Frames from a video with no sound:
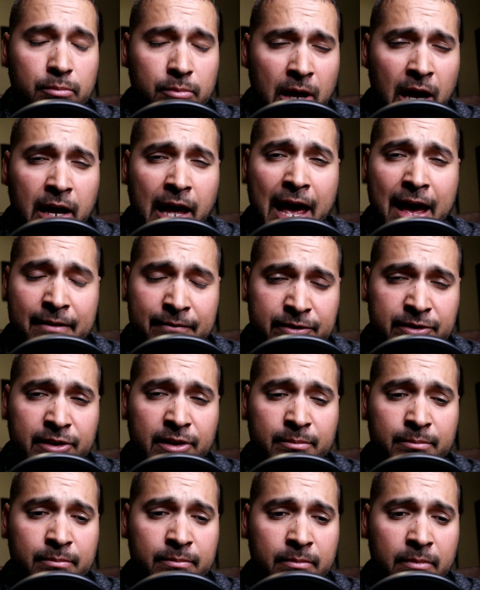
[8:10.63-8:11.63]
have
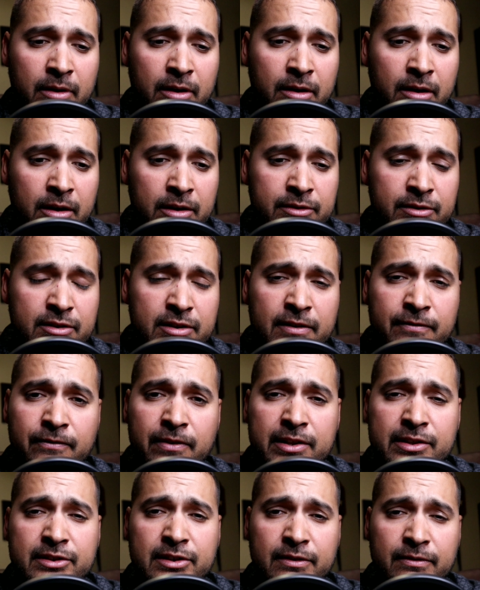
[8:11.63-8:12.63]
some
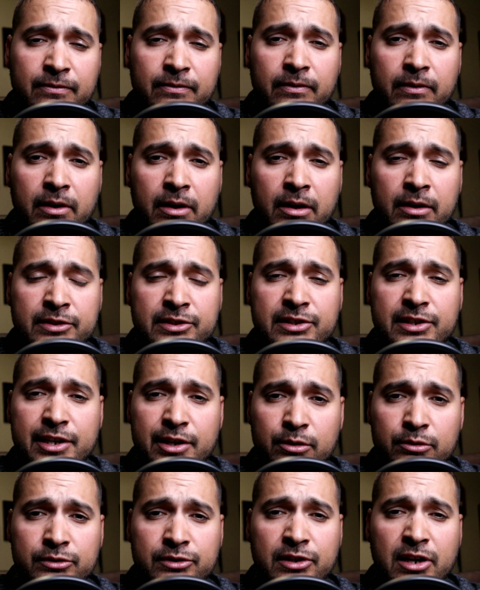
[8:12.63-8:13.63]
defensive
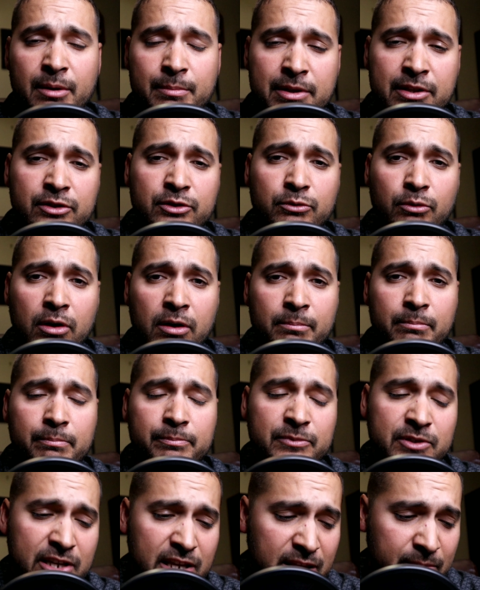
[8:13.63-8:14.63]
skills come into our
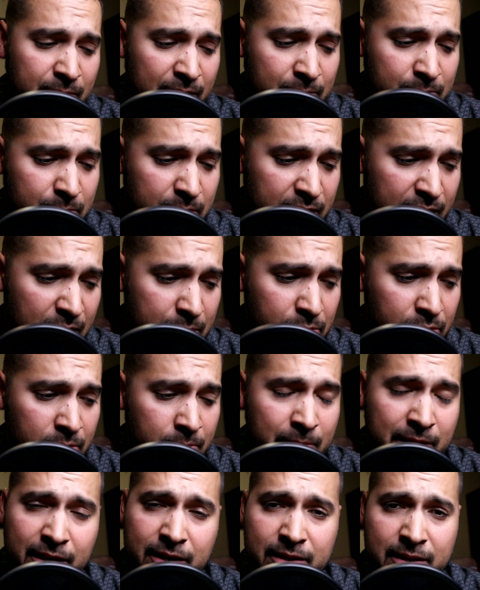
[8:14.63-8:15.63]
team and be able to
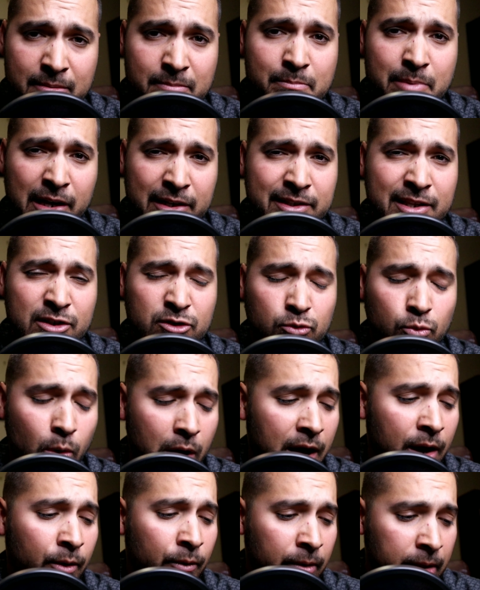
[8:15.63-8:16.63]
make an impact as
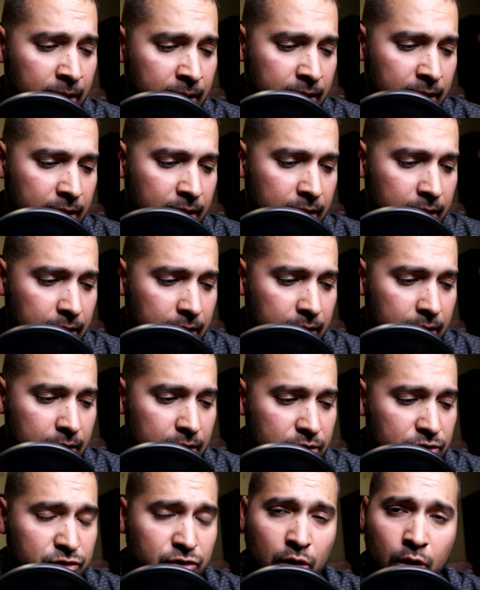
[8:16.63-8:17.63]
well.
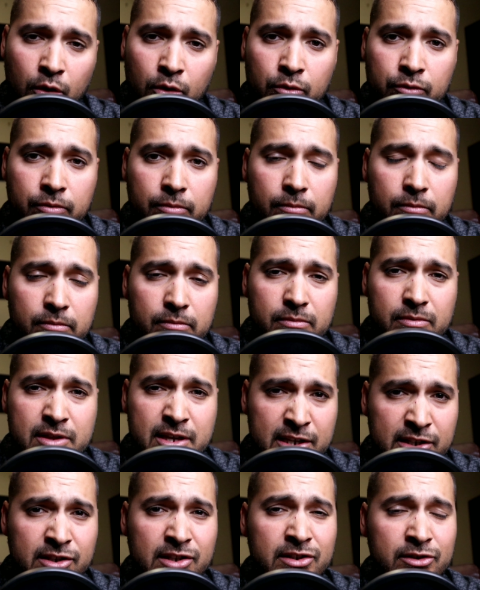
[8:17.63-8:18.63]
So
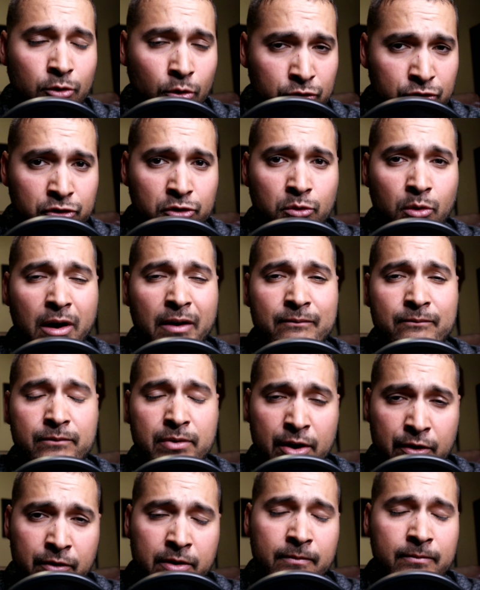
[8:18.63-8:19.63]
this is also
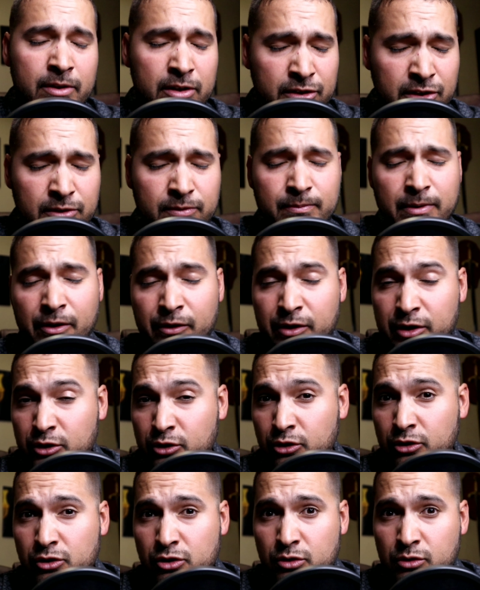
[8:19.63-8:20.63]
very
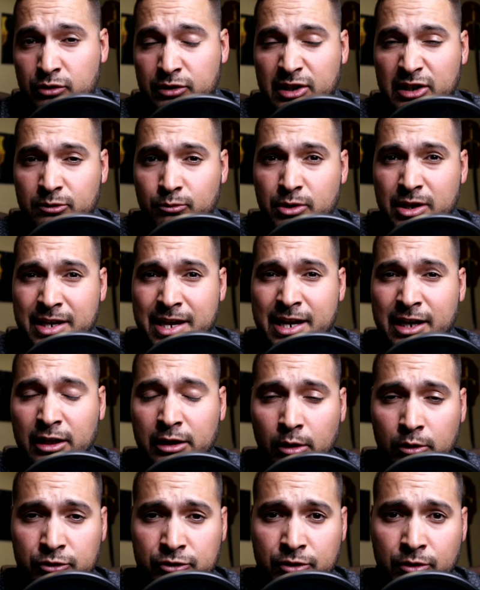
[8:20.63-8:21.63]
good news as we get
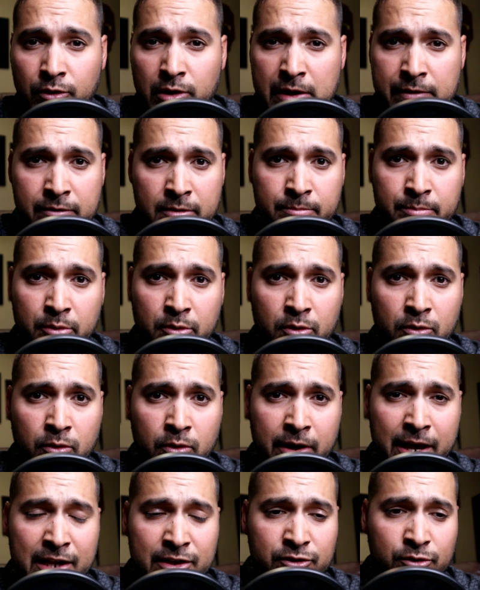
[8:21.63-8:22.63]
closer.
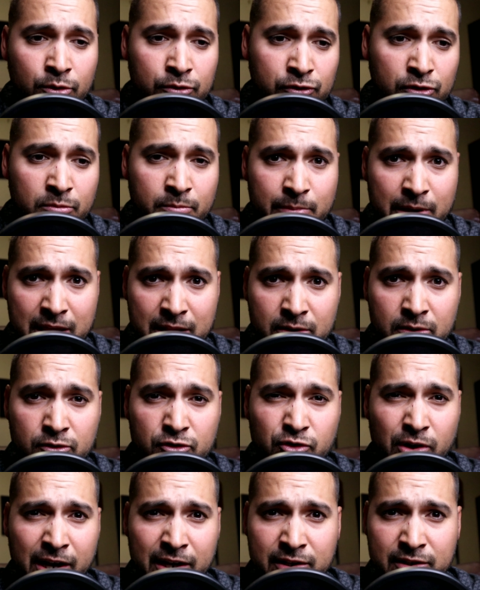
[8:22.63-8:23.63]
Liverpool has also been
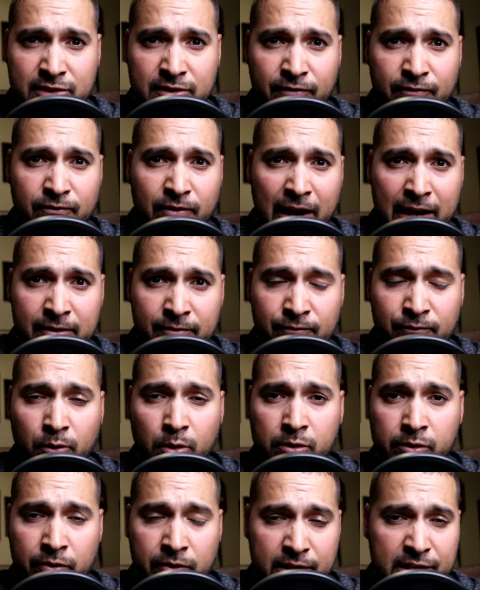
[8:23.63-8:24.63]
trying to fight
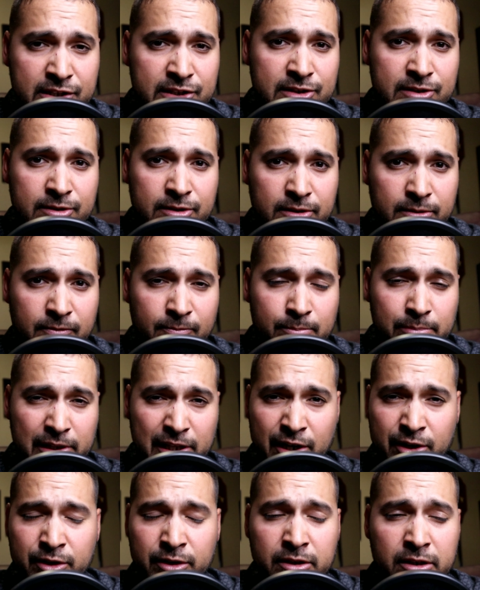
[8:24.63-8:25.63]
for this
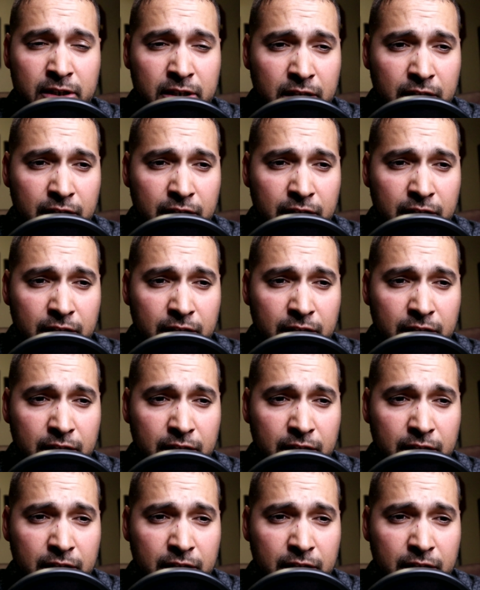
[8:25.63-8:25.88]
player,